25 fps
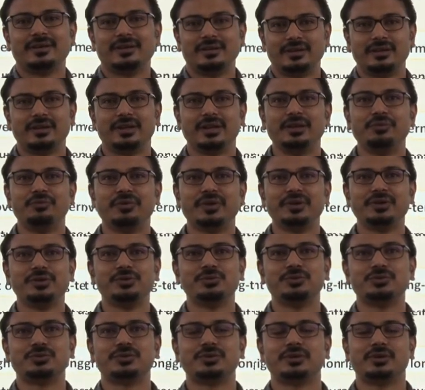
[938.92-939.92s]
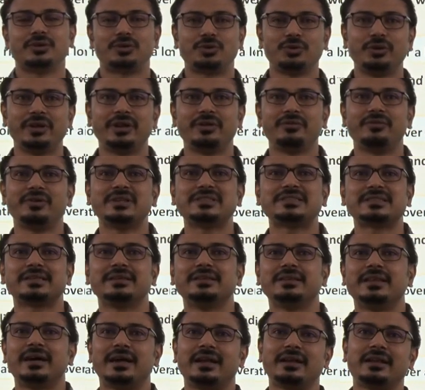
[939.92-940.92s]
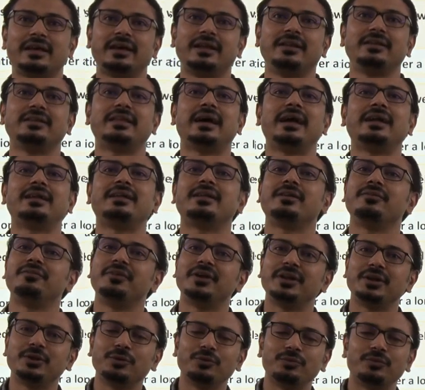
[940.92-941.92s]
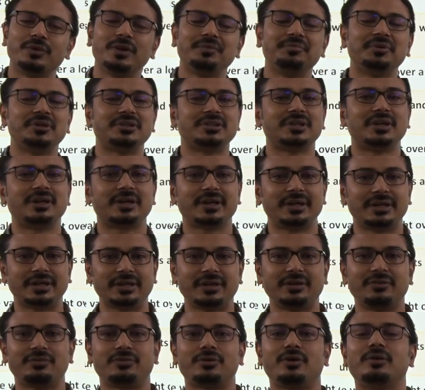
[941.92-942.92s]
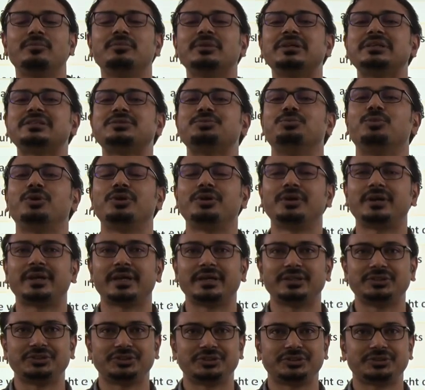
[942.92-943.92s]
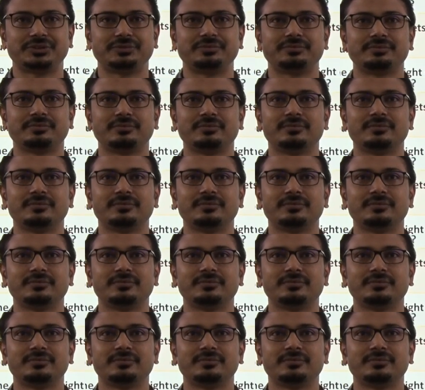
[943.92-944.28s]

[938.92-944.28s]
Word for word: revenues to invest in that, and that revenue will be generated from this monetization.